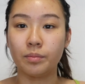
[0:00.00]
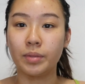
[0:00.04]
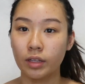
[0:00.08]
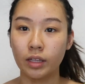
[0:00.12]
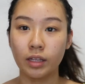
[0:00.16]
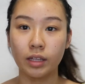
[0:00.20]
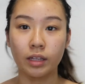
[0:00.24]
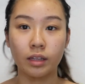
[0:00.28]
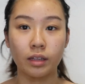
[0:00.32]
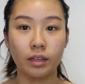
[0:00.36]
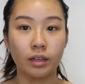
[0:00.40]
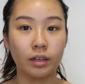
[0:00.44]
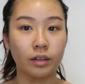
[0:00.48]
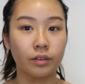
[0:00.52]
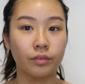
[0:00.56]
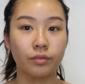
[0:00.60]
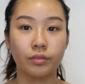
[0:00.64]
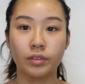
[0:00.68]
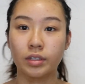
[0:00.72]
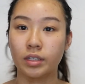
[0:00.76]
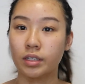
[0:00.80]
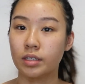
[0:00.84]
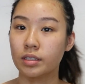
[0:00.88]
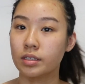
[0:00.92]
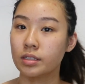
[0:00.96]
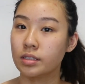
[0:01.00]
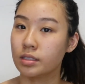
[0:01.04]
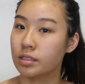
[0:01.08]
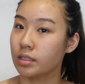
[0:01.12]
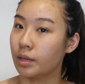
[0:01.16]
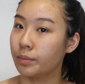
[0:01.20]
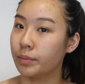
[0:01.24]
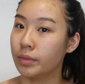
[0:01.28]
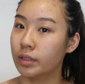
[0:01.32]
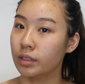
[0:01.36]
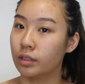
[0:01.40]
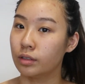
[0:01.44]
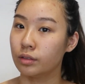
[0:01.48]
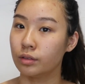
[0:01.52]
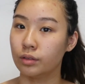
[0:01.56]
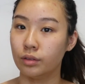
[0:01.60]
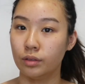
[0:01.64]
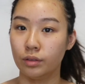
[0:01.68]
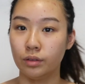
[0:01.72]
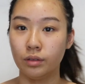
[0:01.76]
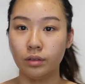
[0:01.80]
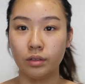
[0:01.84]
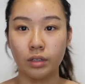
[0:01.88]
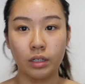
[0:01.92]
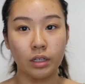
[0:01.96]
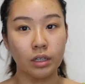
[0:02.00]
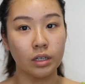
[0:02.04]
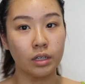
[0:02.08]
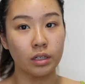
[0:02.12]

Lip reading: But I really love this summer glow.